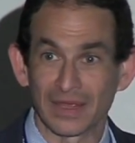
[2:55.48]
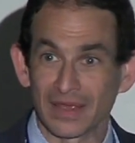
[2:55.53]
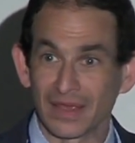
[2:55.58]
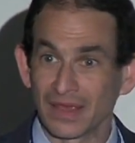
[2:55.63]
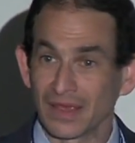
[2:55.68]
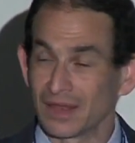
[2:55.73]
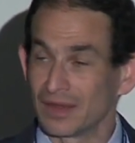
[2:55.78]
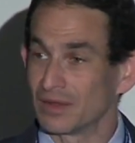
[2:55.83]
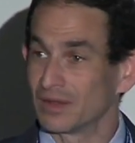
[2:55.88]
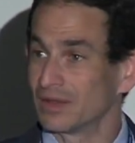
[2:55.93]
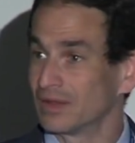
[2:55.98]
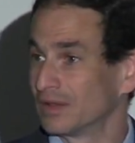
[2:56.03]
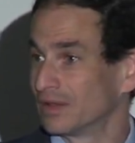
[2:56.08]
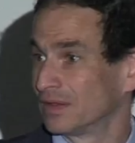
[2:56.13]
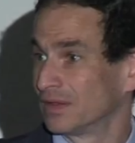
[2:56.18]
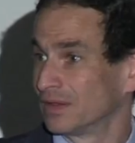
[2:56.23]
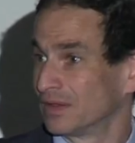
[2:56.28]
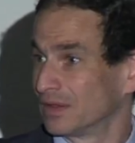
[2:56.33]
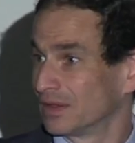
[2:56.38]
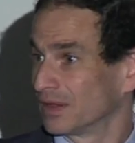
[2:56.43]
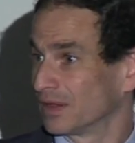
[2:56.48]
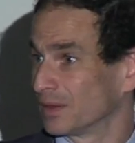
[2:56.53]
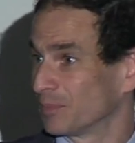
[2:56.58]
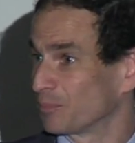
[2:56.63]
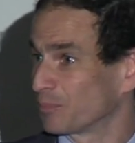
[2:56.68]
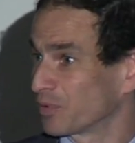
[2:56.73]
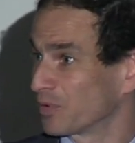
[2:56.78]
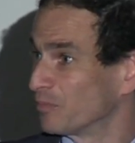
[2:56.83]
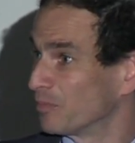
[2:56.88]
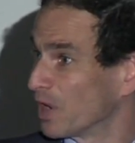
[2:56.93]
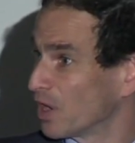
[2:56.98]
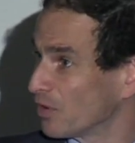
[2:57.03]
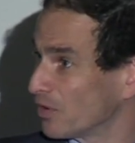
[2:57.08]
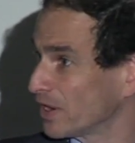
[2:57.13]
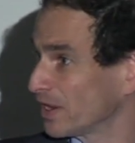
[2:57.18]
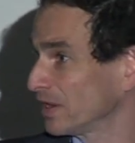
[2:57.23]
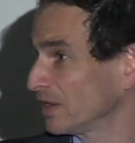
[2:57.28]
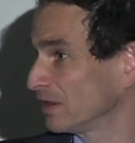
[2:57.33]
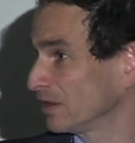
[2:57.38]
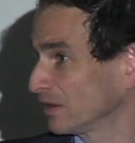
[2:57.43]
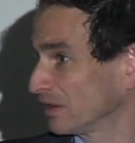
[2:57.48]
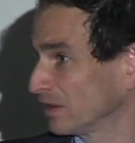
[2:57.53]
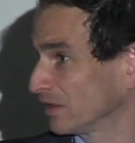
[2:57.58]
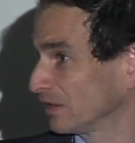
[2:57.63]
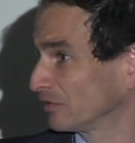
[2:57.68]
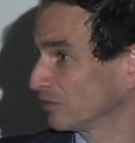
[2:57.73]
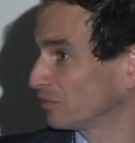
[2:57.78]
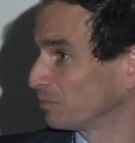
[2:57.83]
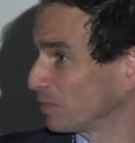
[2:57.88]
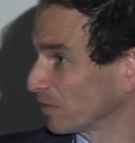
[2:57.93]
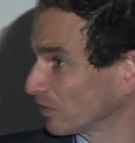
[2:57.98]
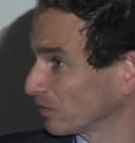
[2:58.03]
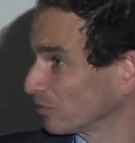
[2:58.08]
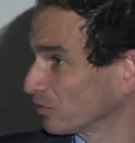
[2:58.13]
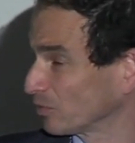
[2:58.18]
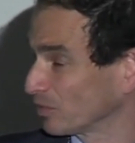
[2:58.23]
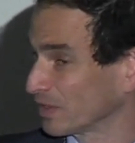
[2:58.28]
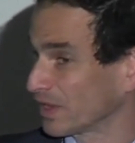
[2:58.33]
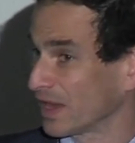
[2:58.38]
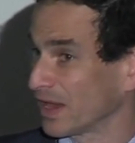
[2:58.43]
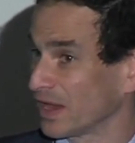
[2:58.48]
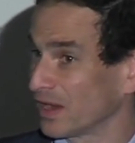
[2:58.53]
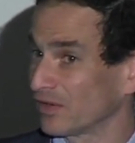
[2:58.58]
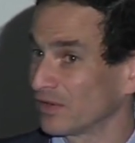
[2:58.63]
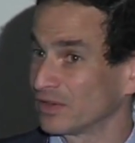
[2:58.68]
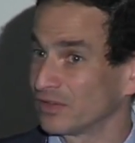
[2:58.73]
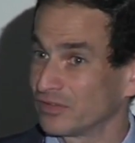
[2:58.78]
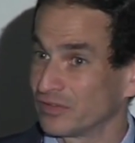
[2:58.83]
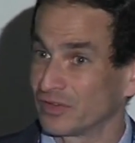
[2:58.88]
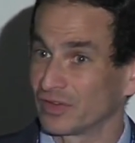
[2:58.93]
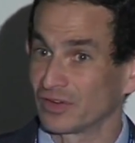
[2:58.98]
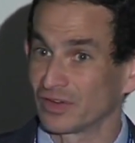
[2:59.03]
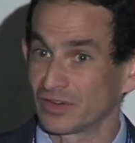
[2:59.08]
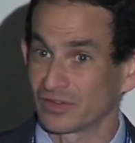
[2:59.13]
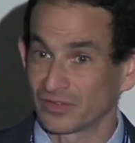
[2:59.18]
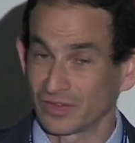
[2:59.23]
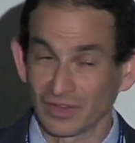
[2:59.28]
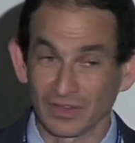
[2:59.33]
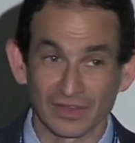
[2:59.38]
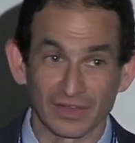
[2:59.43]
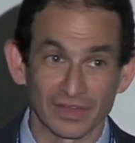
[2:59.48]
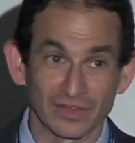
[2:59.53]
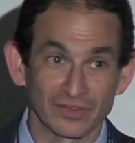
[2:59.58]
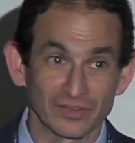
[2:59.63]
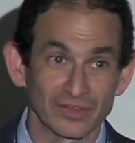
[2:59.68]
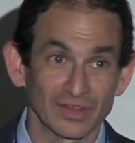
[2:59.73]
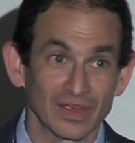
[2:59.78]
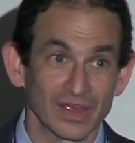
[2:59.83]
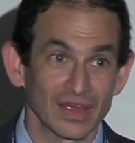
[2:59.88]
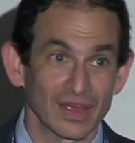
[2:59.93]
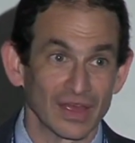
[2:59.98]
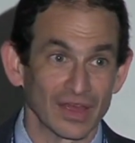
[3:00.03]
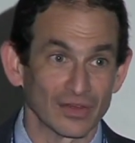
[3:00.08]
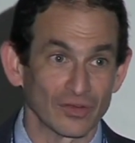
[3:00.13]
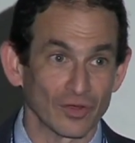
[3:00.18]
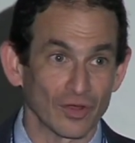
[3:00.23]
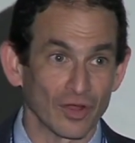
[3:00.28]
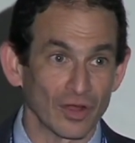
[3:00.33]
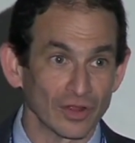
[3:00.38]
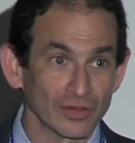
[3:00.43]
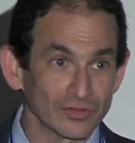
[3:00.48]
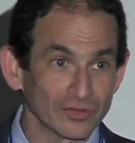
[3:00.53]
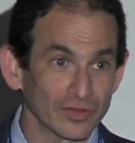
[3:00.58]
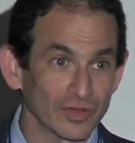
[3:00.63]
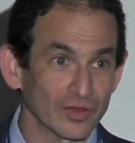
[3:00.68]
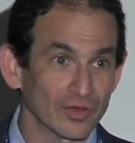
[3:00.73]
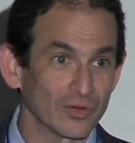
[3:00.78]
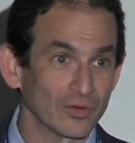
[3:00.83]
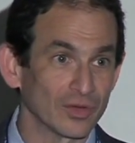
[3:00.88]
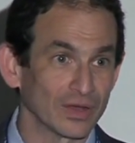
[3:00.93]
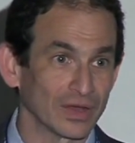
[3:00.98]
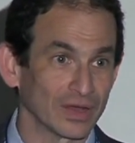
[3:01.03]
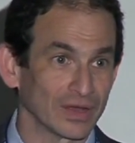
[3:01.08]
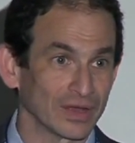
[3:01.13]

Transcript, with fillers: in promoting spiritual care in serious illness, and also